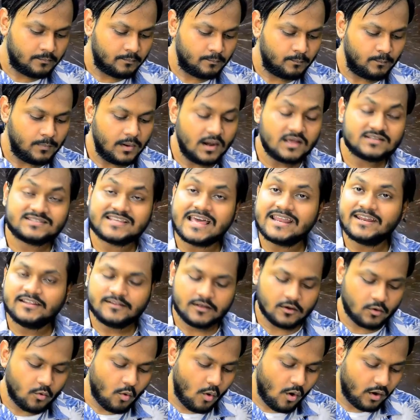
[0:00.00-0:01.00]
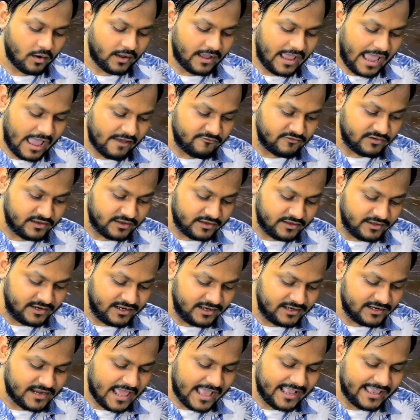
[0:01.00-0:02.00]
plus another quark having
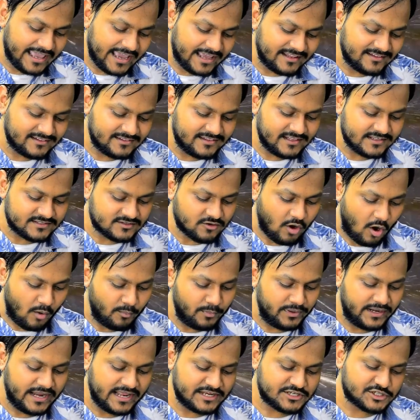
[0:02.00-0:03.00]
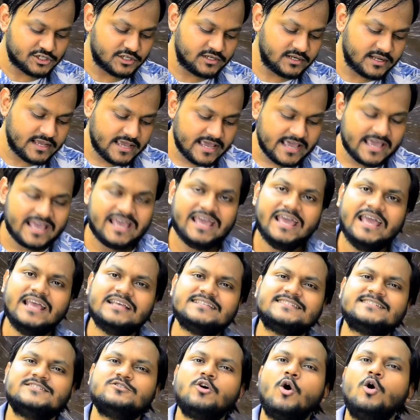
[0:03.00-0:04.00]
green, again this combination
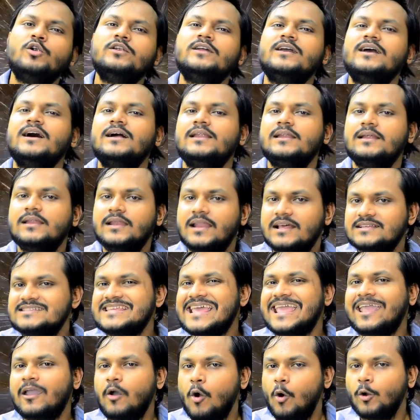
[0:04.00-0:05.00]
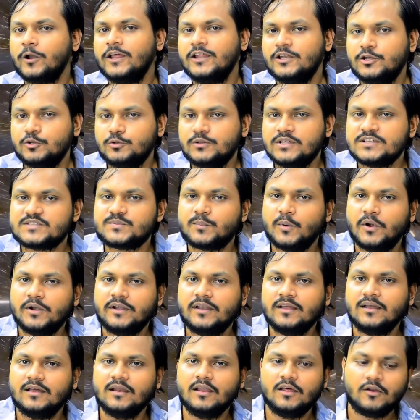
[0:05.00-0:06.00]
is not colorless according to this
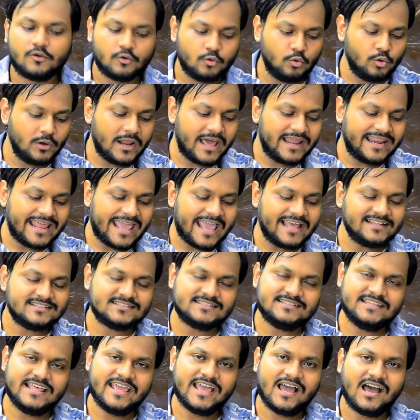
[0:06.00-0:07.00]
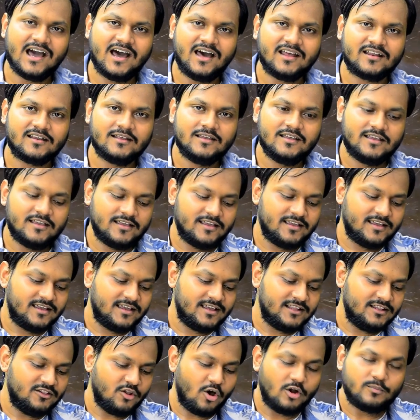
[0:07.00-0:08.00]
particular rule, and hence they are
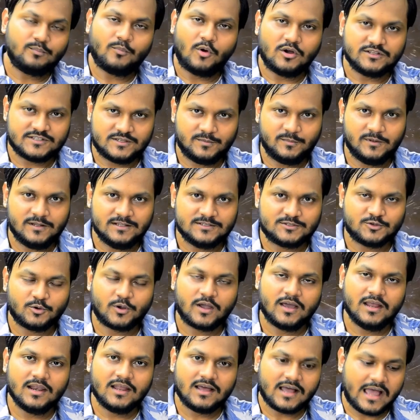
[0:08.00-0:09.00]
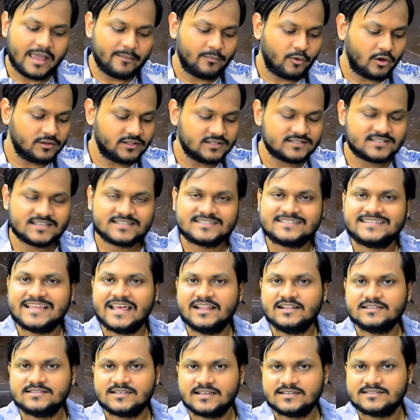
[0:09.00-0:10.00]
not possible. So color hypothesis
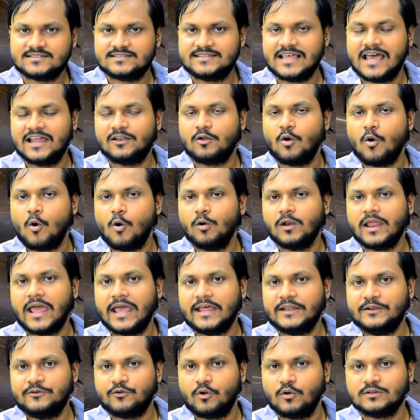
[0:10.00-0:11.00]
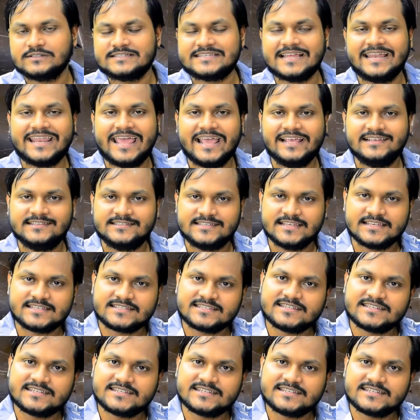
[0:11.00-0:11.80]
tells us that all hadrons that exist